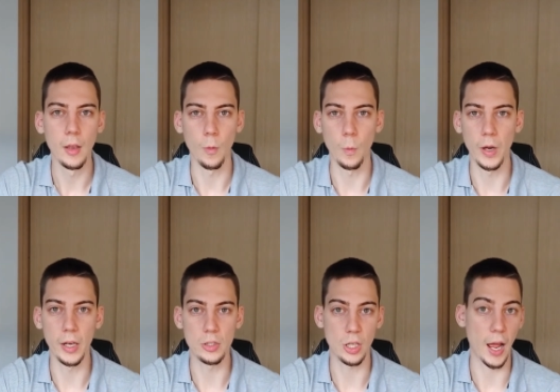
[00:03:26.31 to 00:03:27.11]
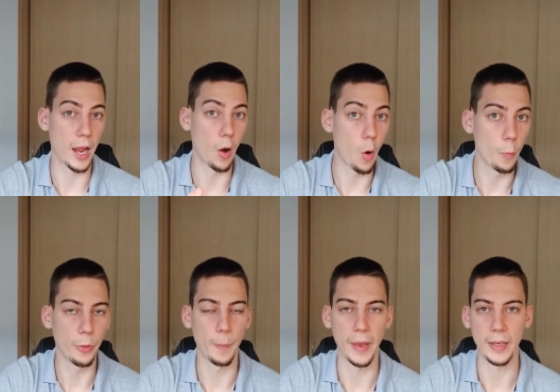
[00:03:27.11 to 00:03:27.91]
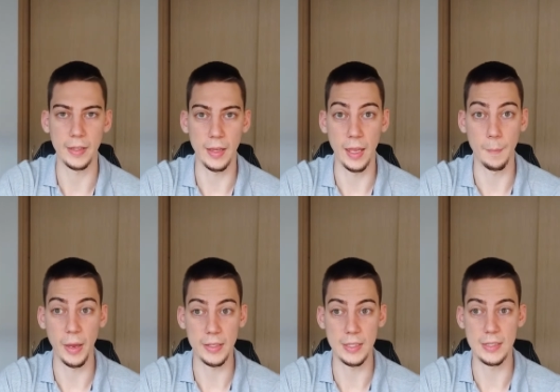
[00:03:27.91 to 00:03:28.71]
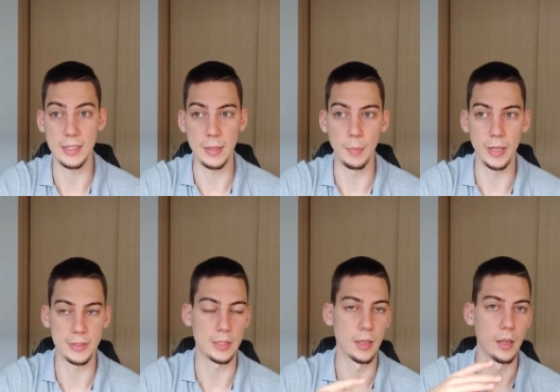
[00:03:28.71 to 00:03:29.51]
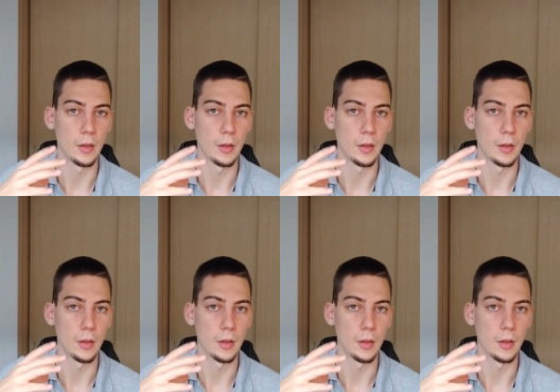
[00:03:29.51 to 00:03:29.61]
which I hoped make, uh, makes it seamless